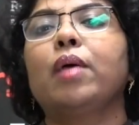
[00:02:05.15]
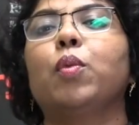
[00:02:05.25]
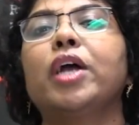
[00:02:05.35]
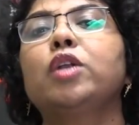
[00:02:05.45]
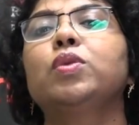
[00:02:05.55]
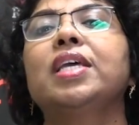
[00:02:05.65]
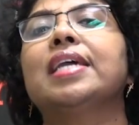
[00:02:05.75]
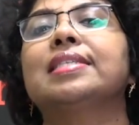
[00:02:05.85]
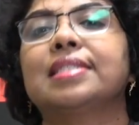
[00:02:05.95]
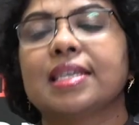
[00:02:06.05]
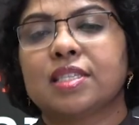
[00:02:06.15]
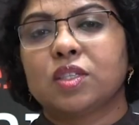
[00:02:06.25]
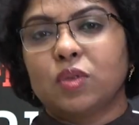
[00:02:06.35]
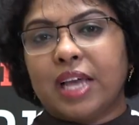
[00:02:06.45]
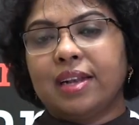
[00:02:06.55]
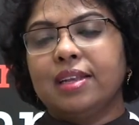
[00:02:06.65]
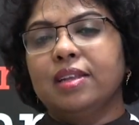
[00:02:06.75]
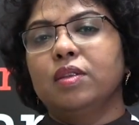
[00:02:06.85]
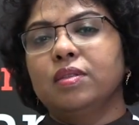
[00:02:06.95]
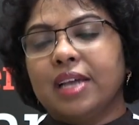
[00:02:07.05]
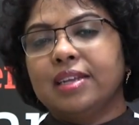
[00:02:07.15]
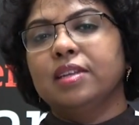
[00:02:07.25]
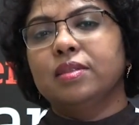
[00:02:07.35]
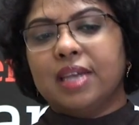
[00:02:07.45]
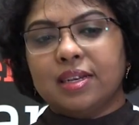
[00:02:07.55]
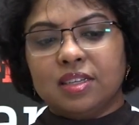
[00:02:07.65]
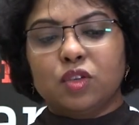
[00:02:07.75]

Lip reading: Where do they exist? So that